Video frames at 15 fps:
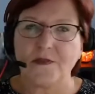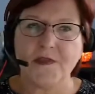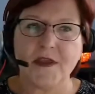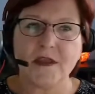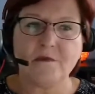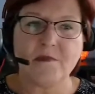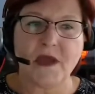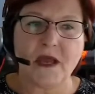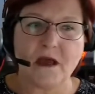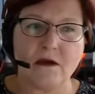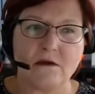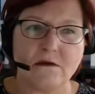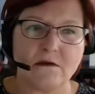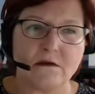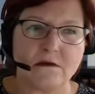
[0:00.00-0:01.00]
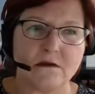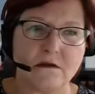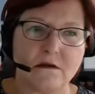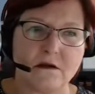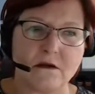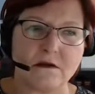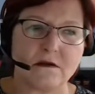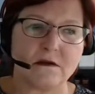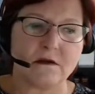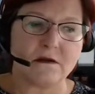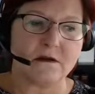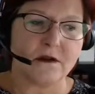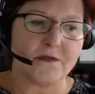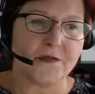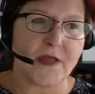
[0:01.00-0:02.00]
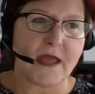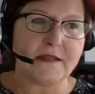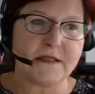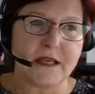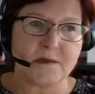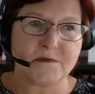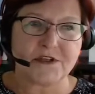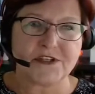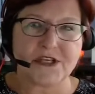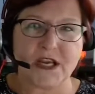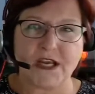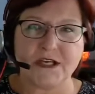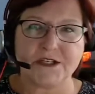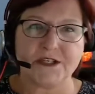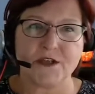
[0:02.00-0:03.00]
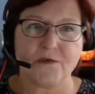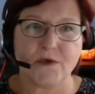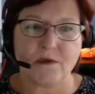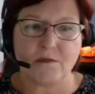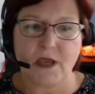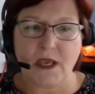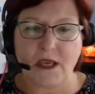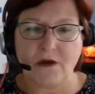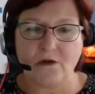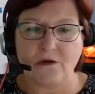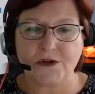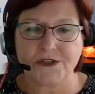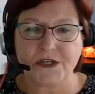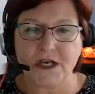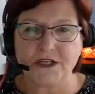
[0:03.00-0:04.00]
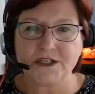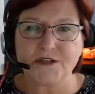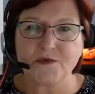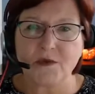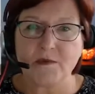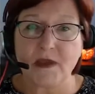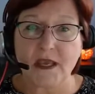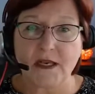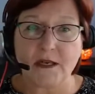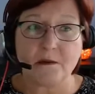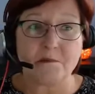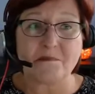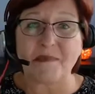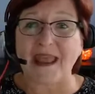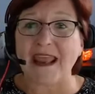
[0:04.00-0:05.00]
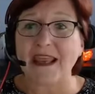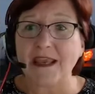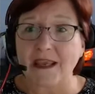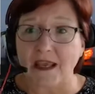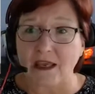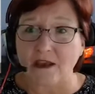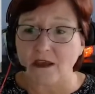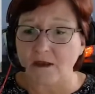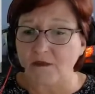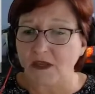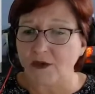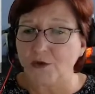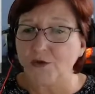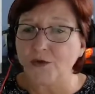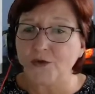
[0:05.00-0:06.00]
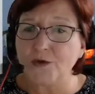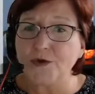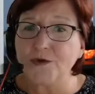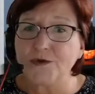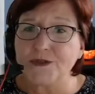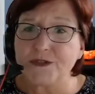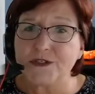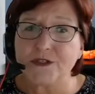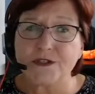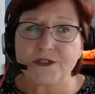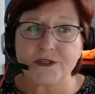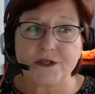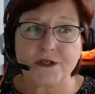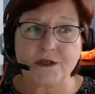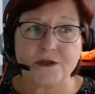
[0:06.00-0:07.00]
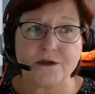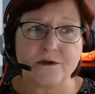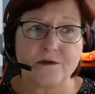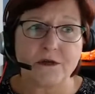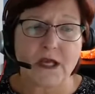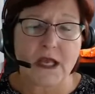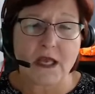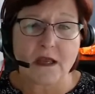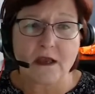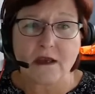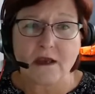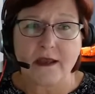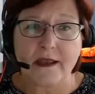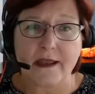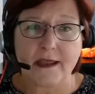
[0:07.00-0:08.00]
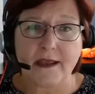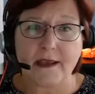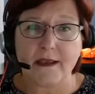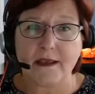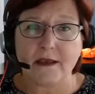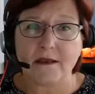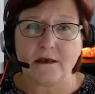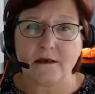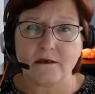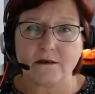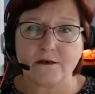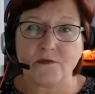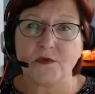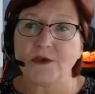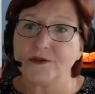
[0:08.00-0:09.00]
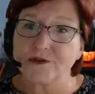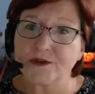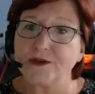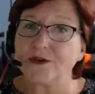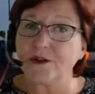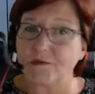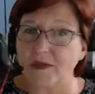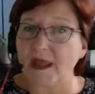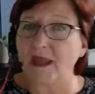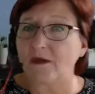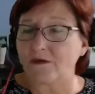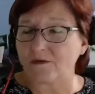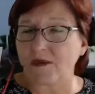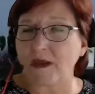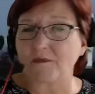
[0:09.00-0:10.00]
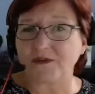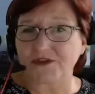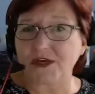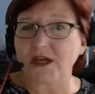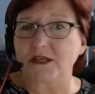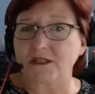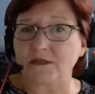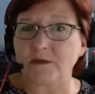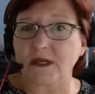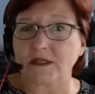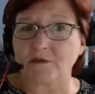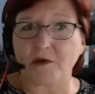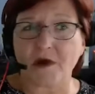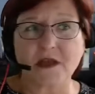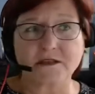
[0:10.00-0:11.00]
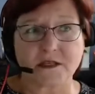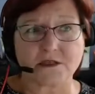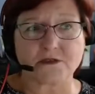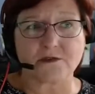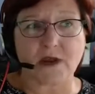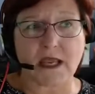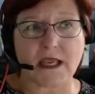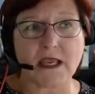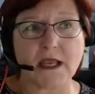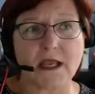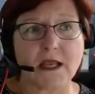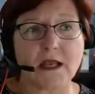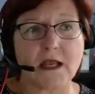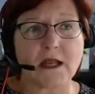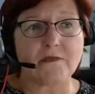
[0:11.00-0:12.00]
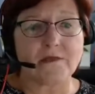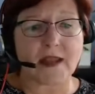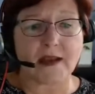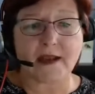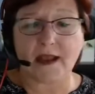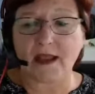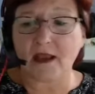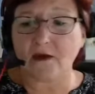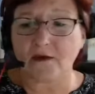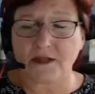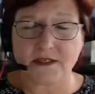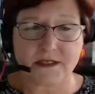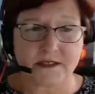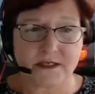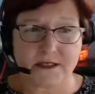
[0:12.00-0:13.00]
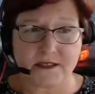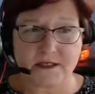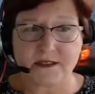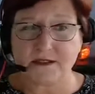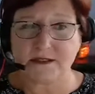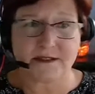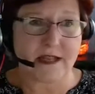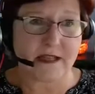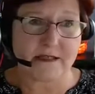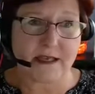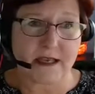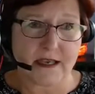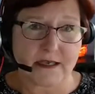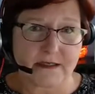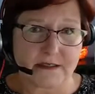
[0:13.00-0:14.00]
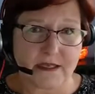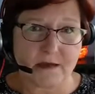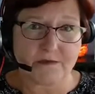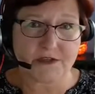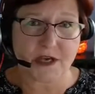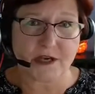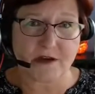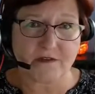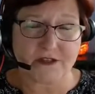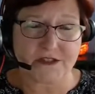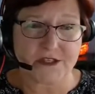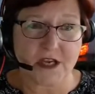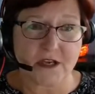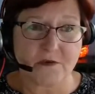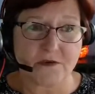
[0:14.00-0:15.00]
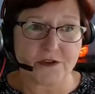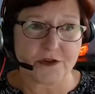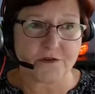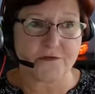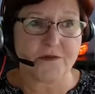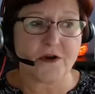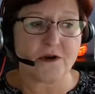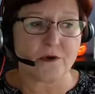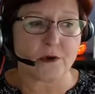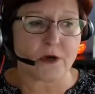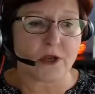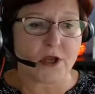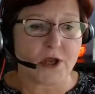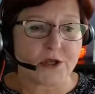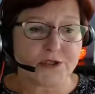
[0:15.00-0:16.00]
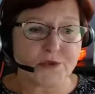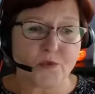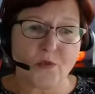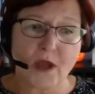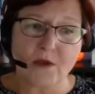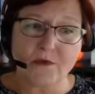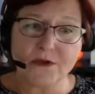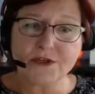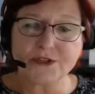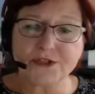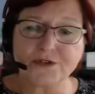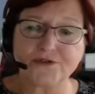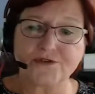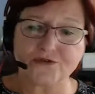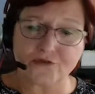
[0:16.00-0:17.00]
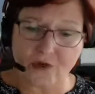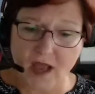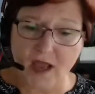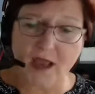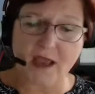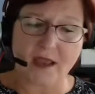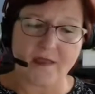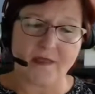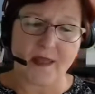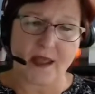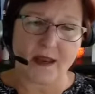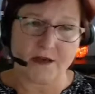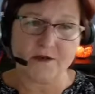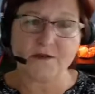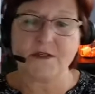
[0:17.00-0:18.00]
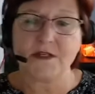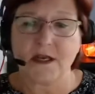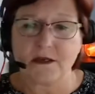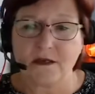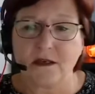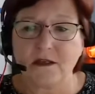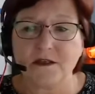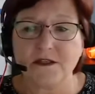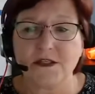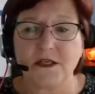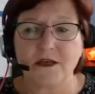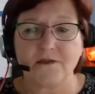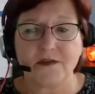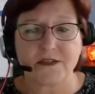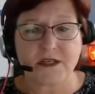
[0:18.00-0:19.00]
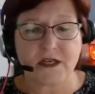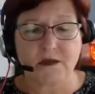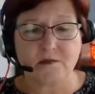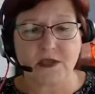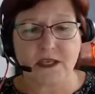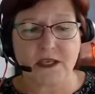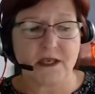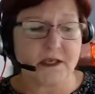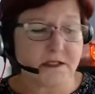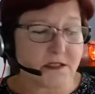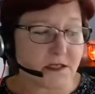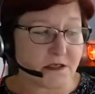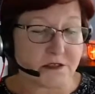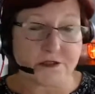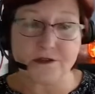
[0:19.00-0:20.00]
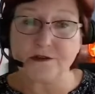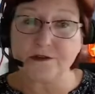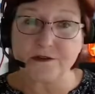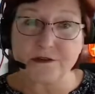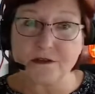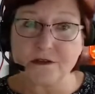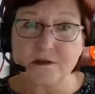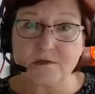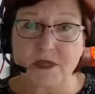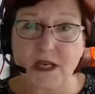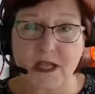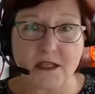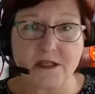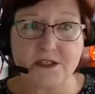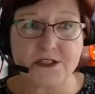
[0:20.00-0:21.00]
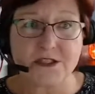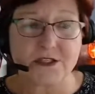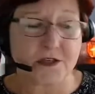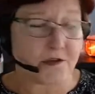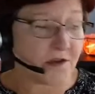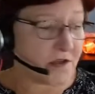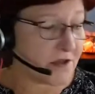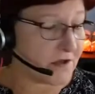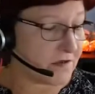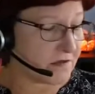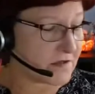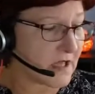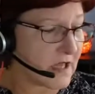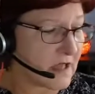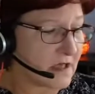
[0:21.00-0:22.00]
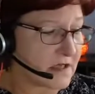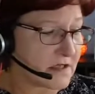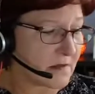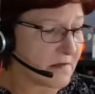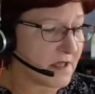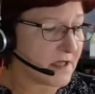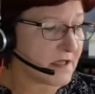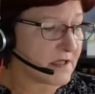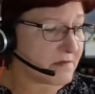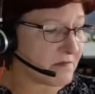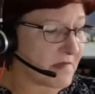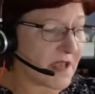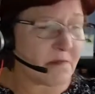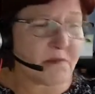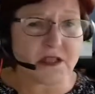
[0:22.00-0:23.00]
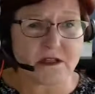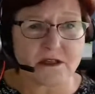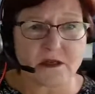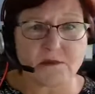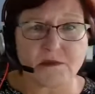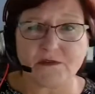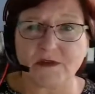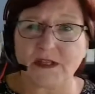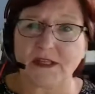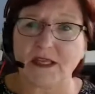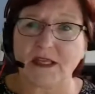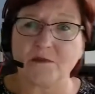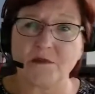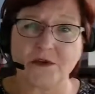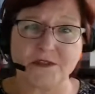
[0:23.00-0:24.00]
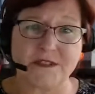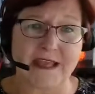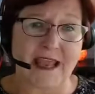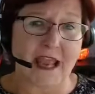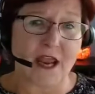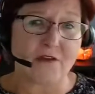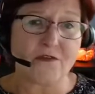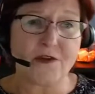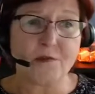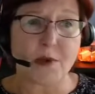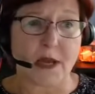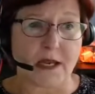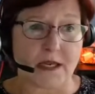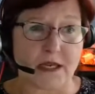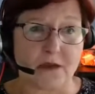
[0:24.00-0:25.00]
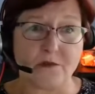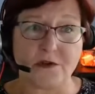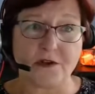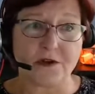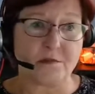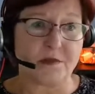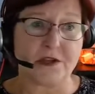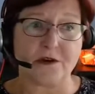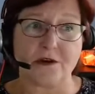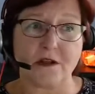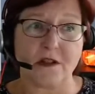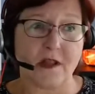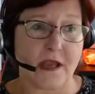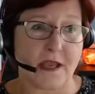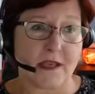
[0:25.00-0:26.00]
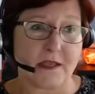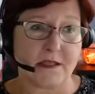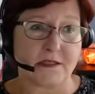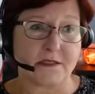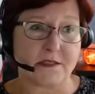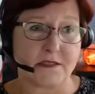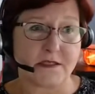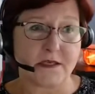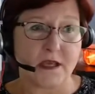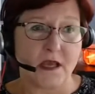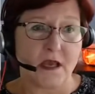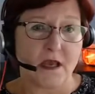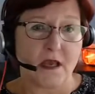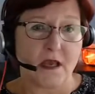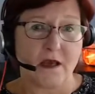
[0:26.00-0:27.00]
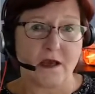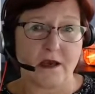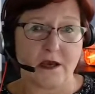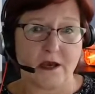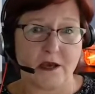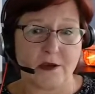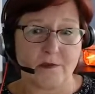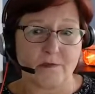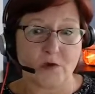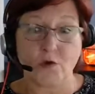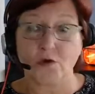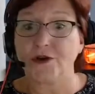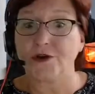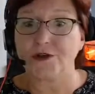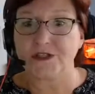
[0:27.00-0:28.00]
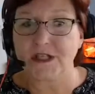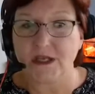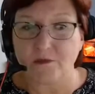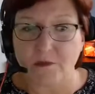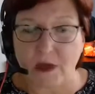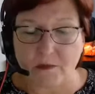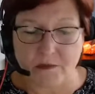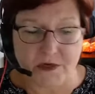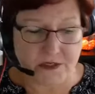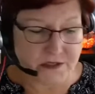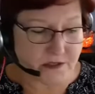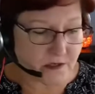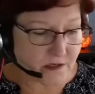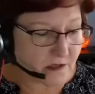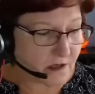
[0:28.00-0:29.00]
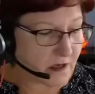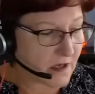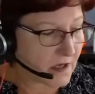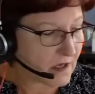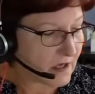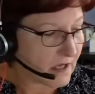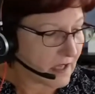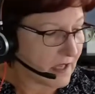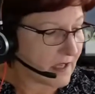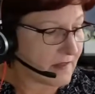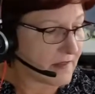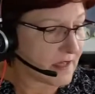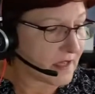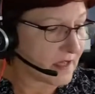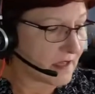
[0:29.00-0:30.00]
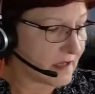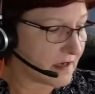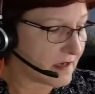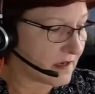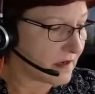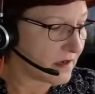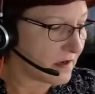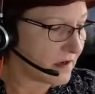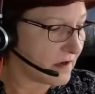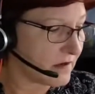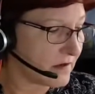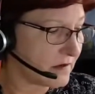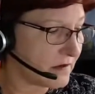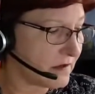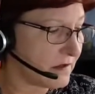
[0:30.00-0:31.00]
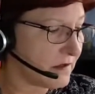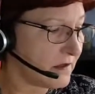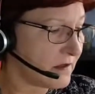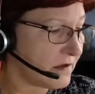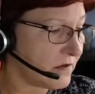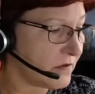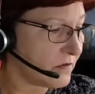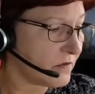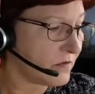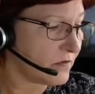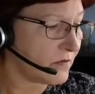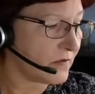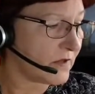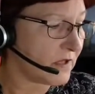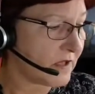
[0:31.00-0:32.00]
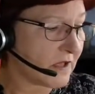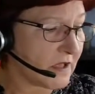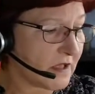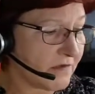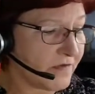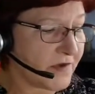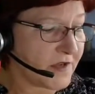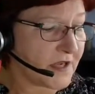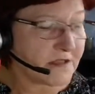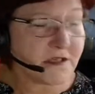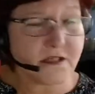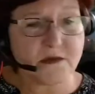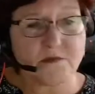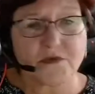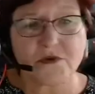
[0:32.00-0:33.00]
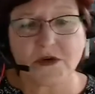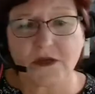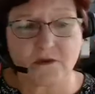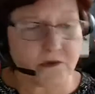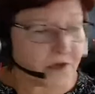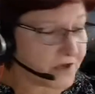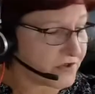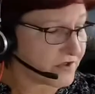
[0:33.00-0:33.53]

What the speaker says: think about that type of change that we made, or changes we made in banking. I mean, who used to do we used to go to the bank with paper checks to make deposits, right? And now it's as easy as taking a snapshot of a check with your phone. So why wouldn't you try that new technology if it's going to be easier? So those are some analogies you can use, something that's maybe a little bit relatable to everybody, whether it be your clients or your team members. And then, you know, if you get to the point where you